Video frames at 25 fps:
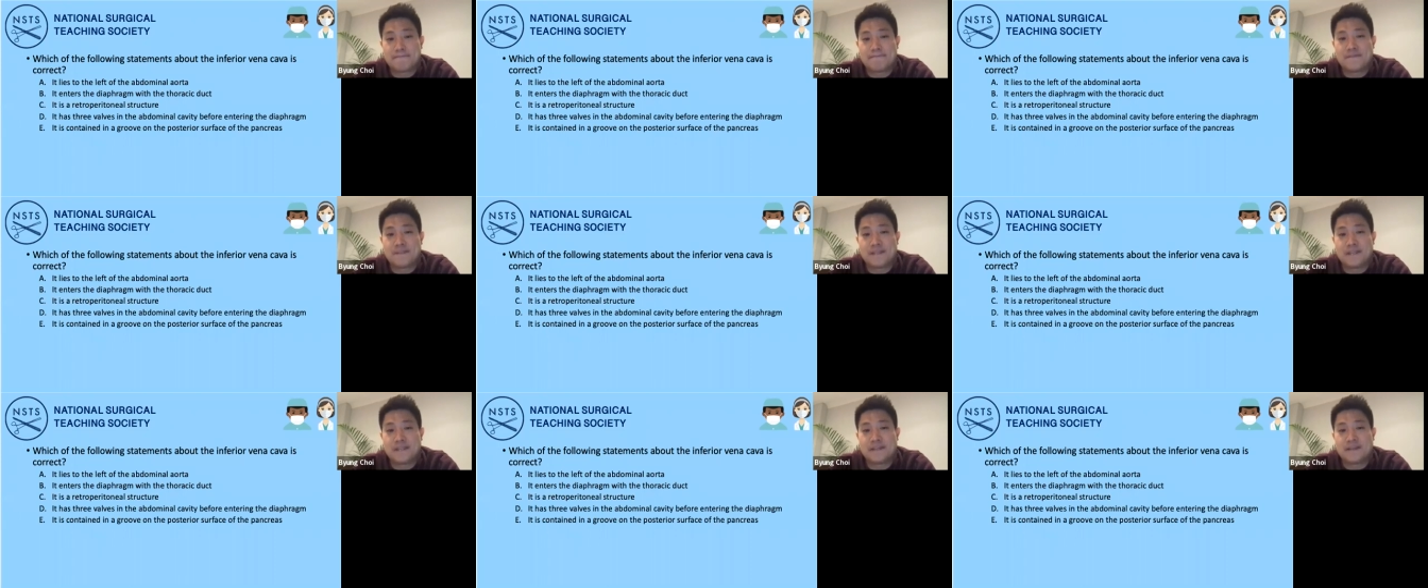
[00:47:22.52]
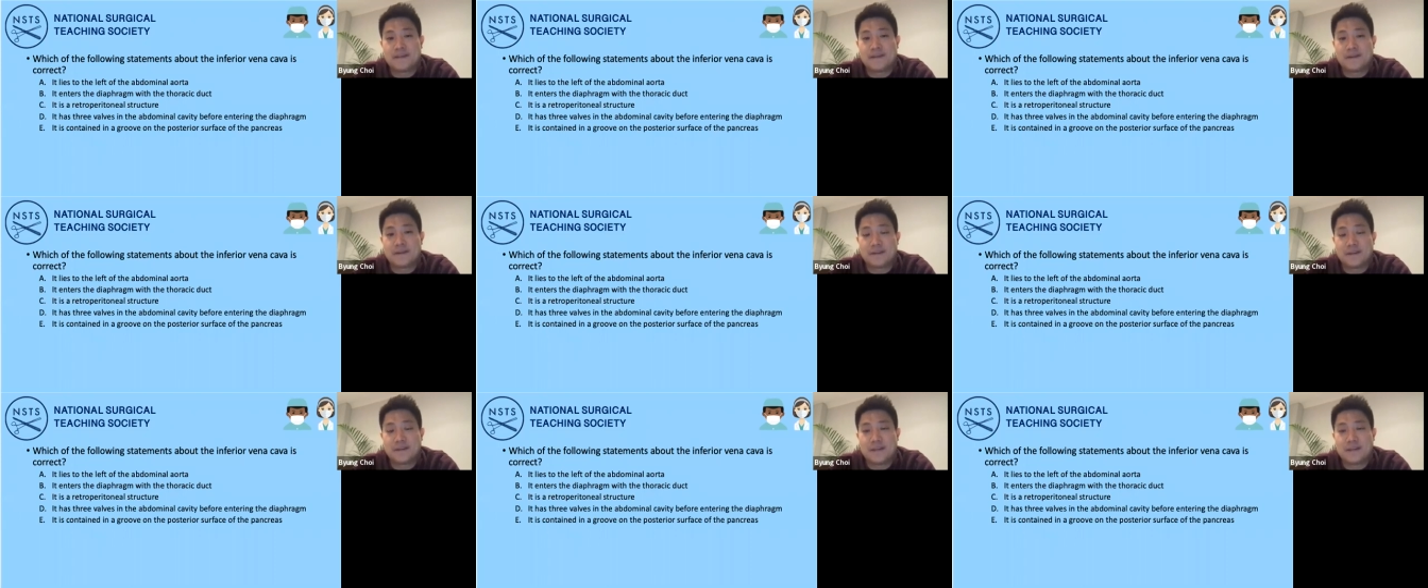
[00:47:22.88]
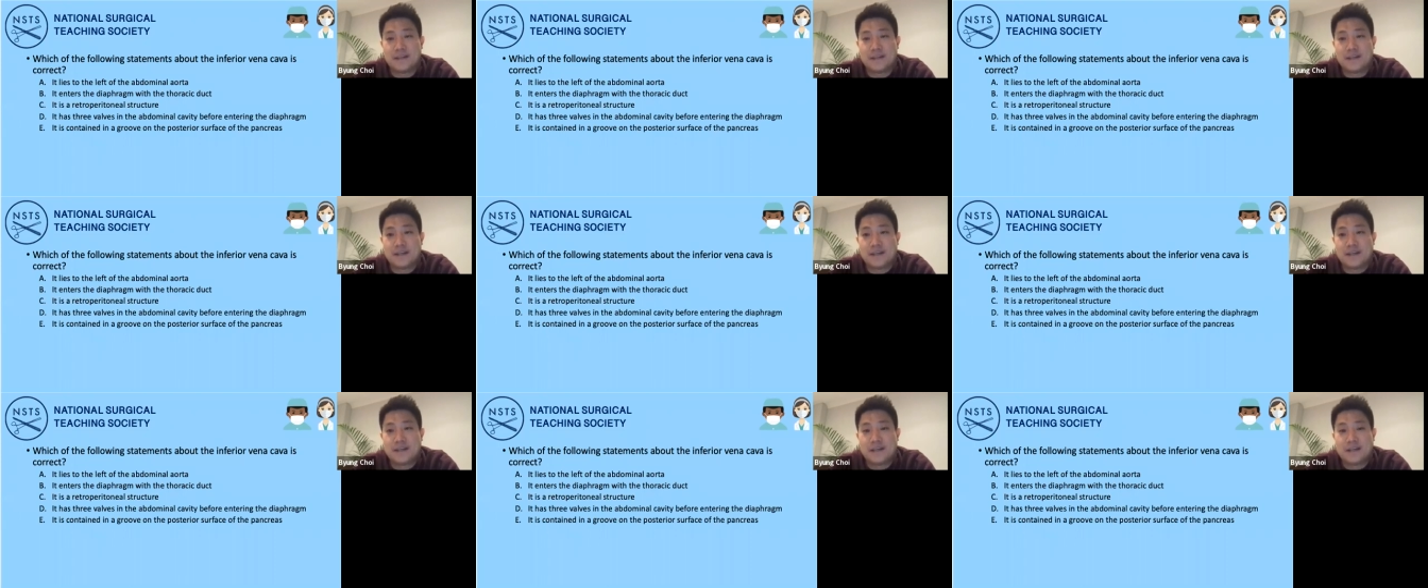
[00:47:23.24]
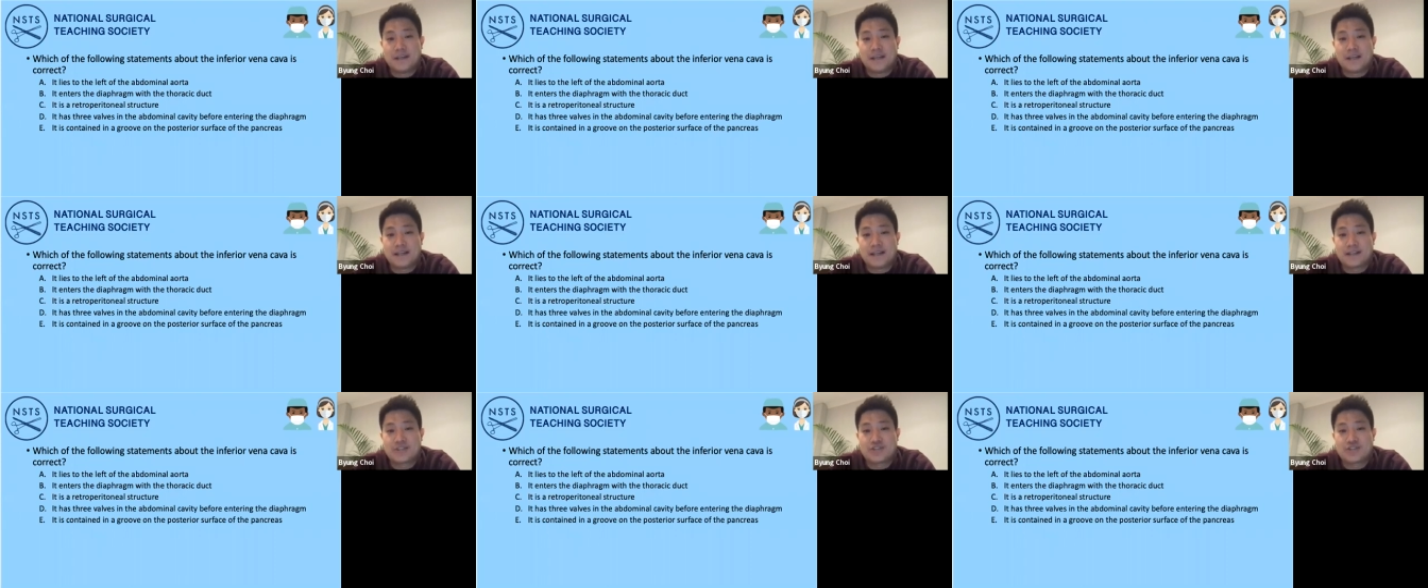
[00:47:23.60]
D,
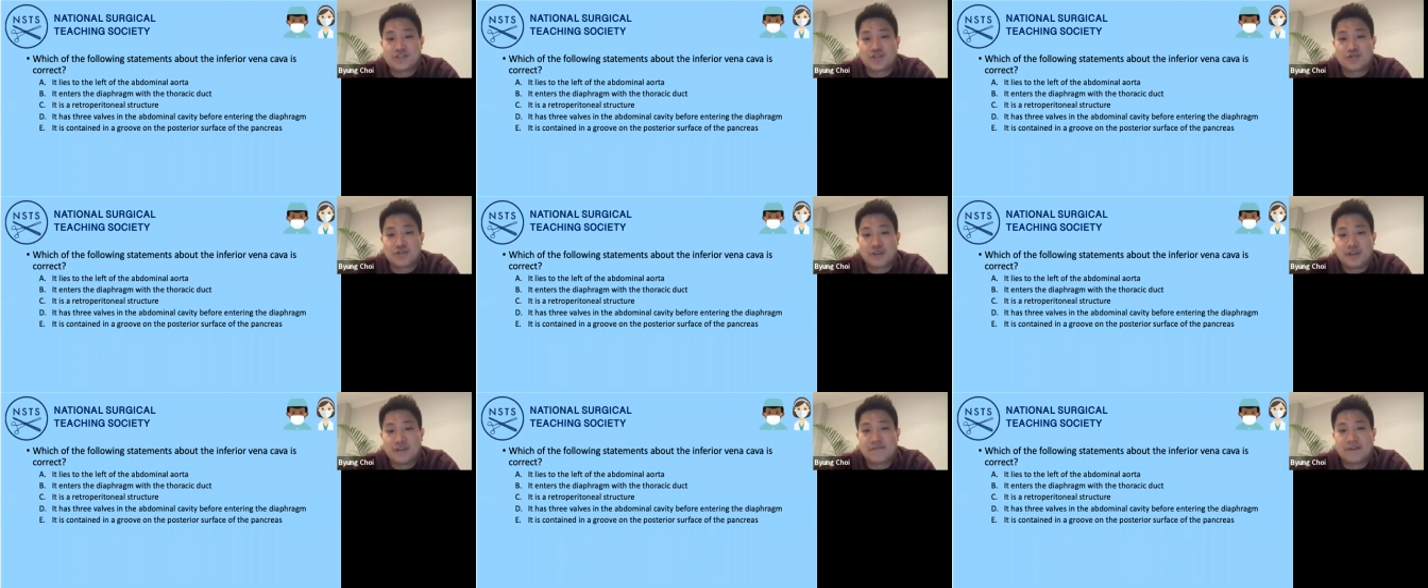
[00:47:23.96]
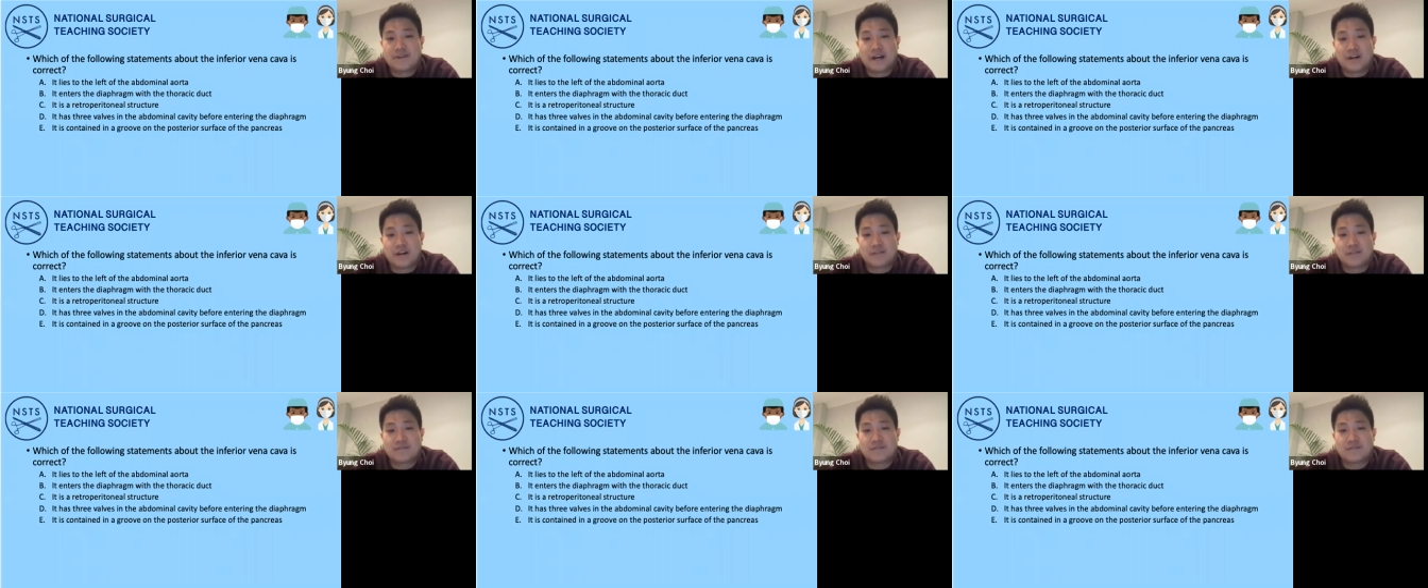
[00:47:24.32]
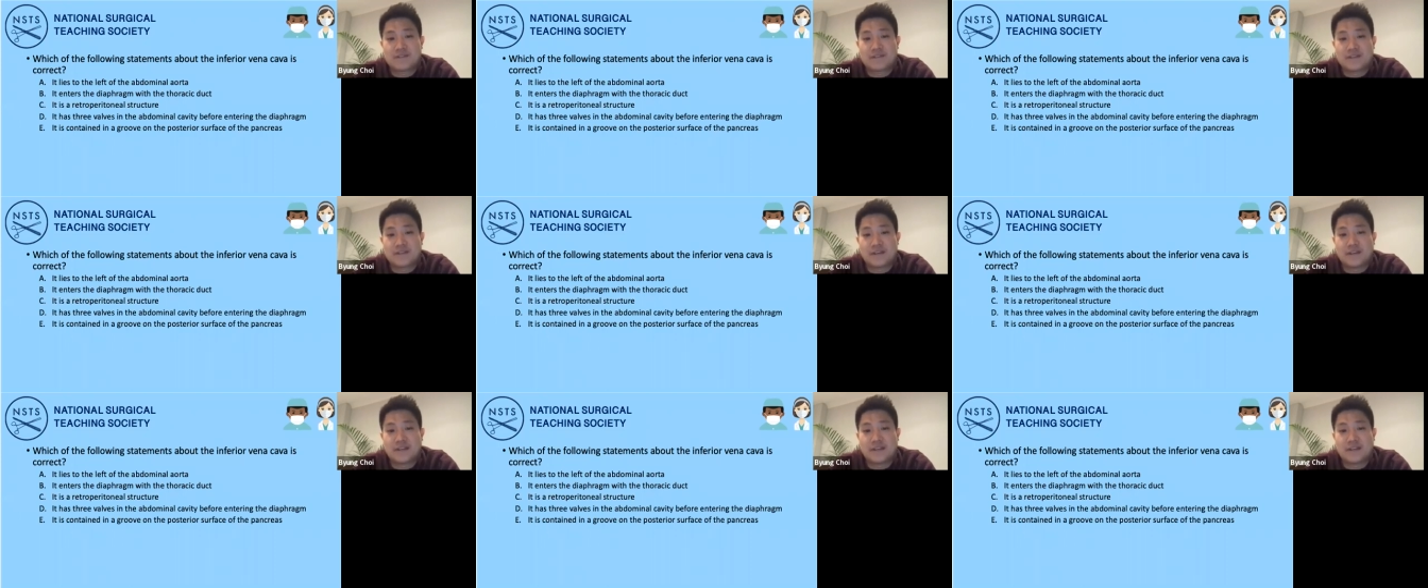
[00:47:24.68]
it has 3 valves